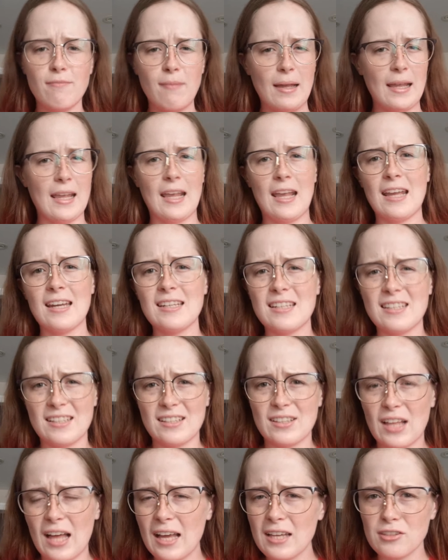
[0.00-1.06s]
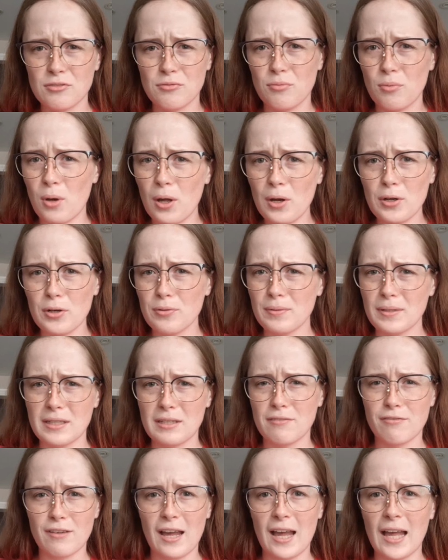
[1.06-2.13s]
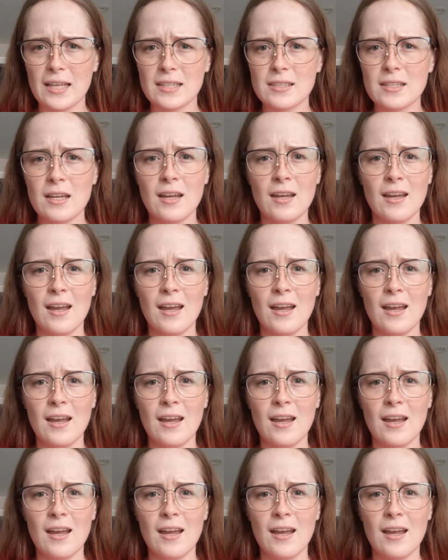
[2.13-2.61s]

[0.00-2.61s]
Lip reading: my hand in a glass of water really fast,